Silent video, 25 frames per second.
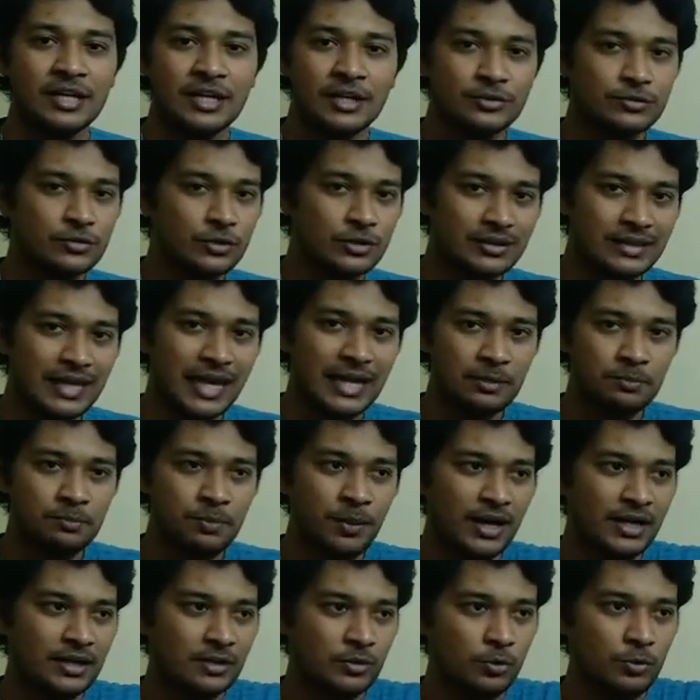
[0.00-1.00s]
So that
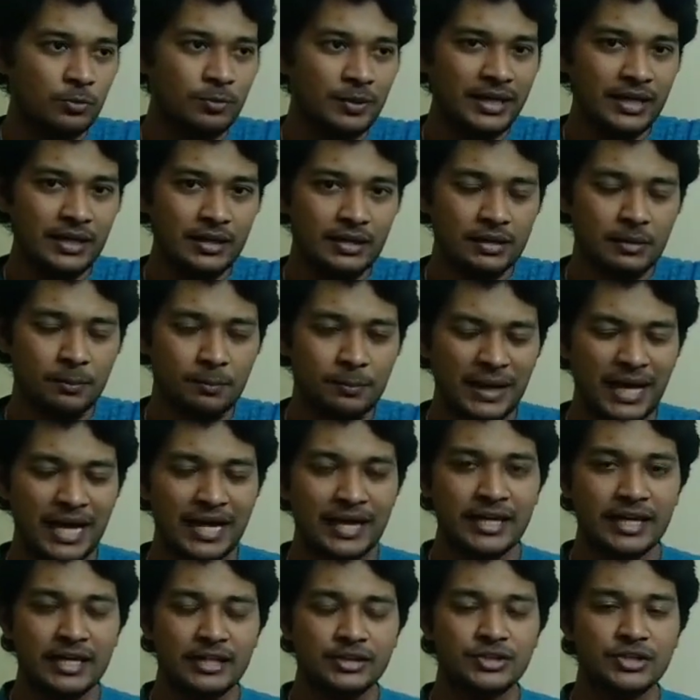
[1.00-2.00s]
part would be the
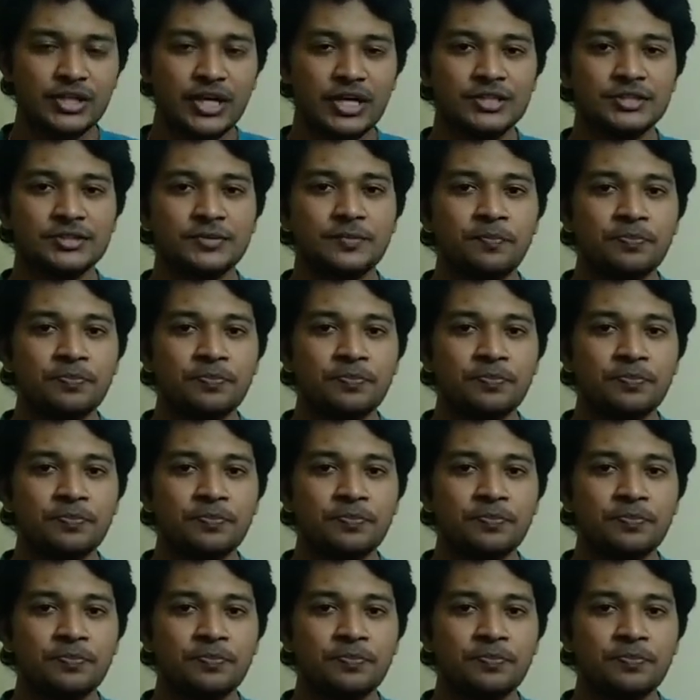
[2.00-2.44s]
planning in charge.